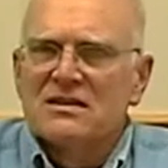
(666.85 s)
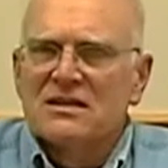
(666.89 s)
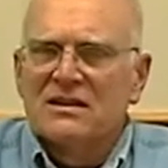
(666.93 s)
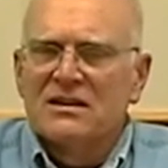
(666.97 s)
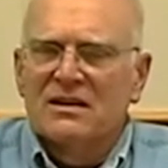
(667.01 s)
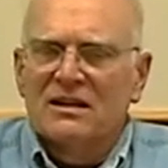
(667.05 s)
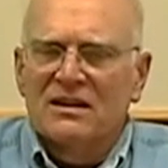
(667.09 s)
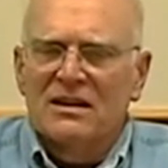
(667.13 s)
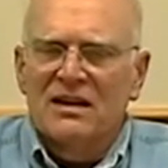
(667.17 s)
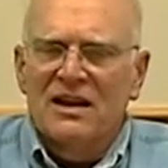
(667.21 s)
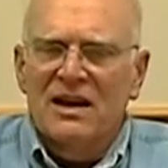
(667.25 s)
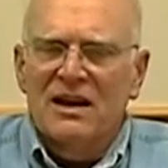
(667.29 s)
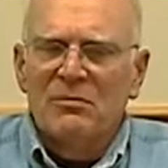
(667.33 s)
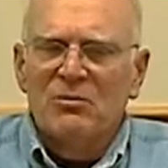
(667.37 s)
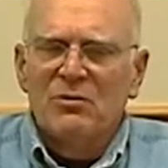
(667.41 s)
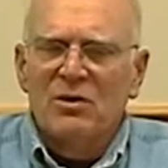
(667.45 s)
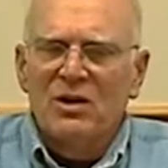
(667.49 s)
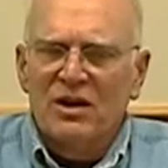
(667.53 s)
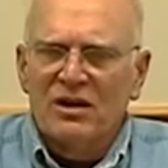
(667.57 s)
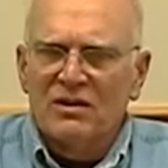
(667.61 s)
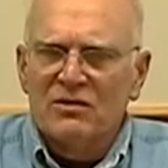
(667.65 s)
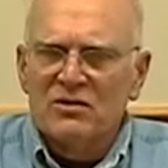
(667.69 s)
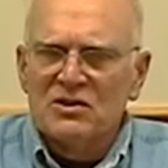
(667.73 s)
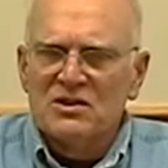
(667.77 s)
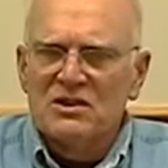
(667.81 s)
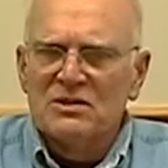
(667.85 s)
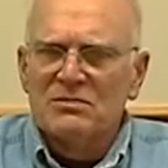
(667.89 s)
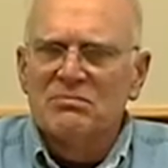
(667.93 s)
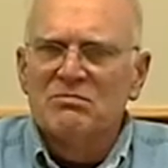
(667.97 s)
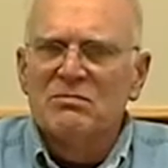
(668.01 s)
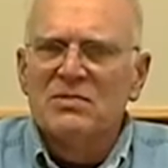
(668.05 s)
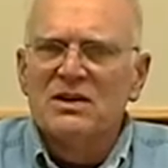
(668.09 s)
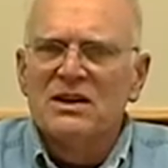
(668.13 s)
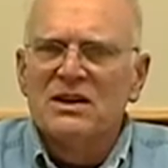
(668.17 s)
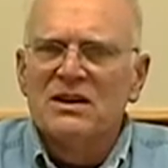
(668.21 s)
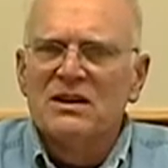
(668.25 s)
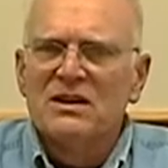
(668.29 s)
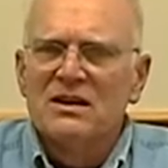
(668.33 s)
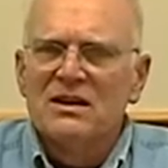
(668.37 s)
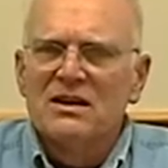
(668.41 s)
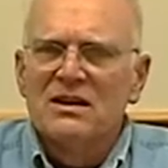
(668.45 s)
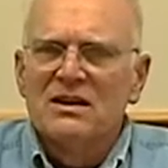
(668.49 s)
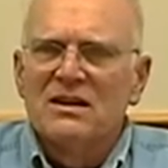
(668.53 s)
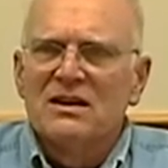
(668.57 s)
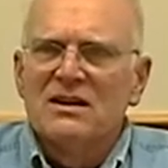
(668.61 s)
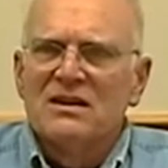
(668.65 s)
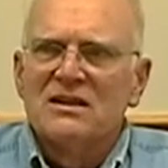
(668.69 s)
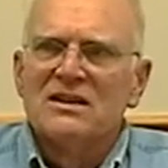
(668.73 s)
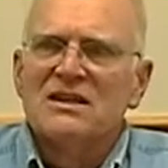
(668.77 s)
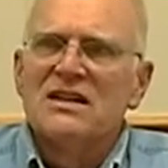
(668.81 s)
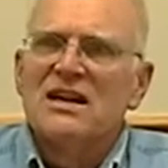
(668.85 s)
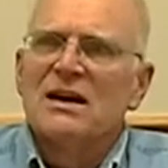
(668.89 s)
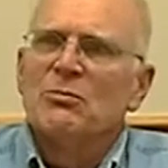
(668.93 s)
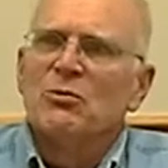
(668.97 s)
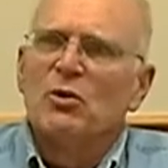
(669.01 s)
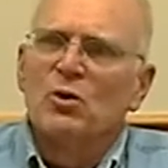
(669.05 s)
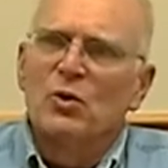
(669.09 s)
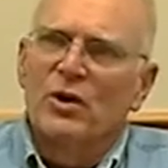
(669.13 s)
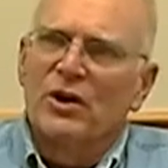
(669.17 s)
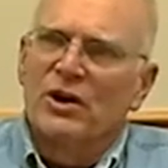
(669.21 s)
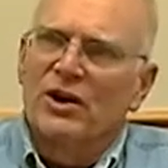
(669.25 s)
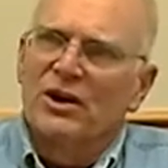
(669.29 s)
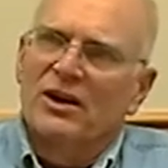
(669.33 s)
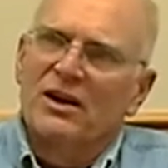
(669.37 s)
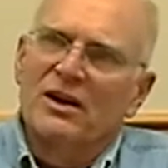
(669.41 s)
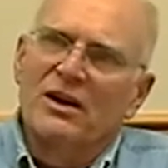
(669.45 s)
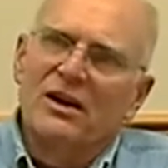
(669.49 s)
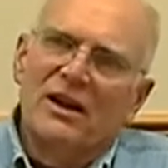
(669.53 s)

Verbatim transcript: Uh, Cameron was a big depot area.